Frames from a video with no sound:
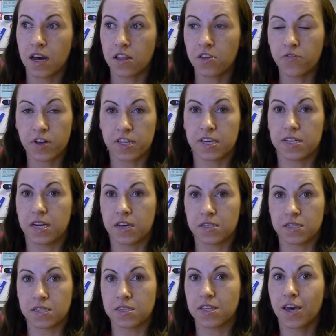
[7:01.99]
I love all that
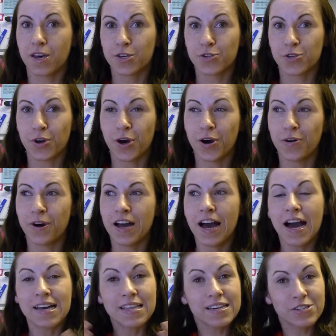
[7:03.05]
nonsense. So
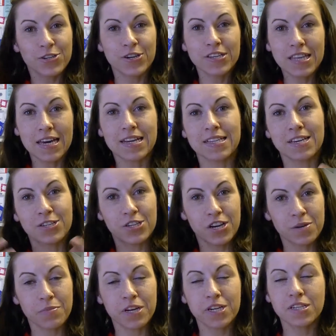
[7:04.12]
I like sharing that. I like
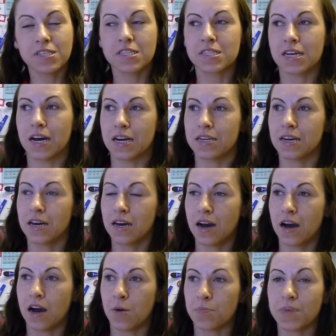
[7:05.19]
sharing my nerdy side.
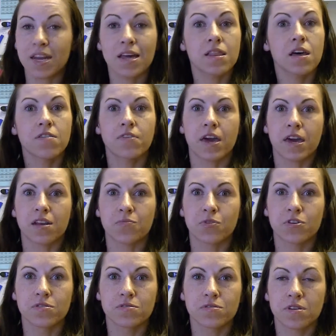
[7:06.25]
And I love
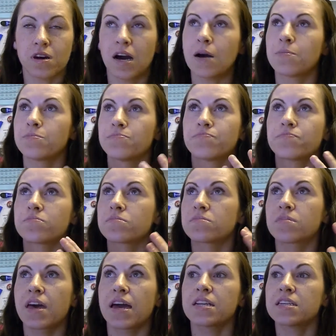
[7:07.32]
animals.
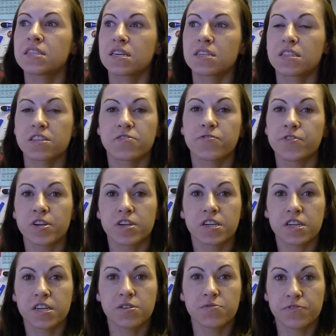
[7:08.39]
Anything that's
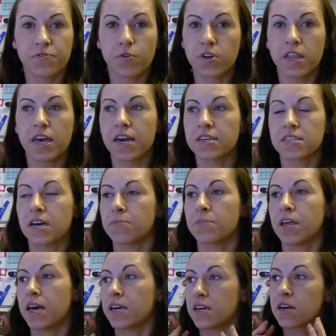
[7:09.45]
furry with 4 legs,
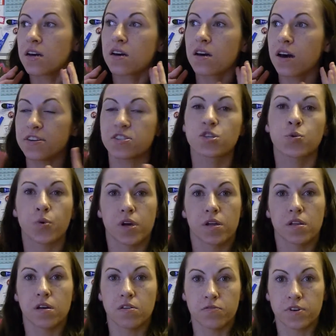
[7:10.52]
I
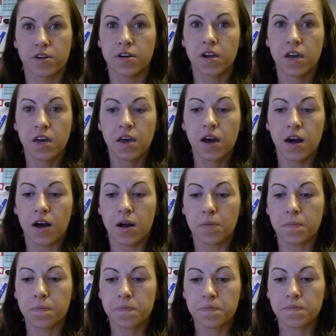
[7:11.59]
squeal over.
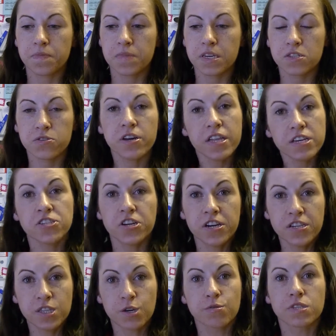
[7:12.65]
So I like
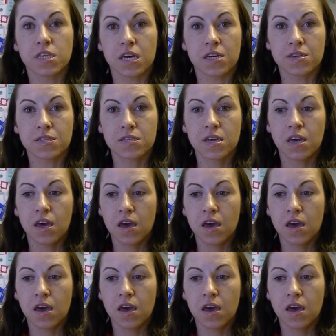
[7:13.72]
sharing those things.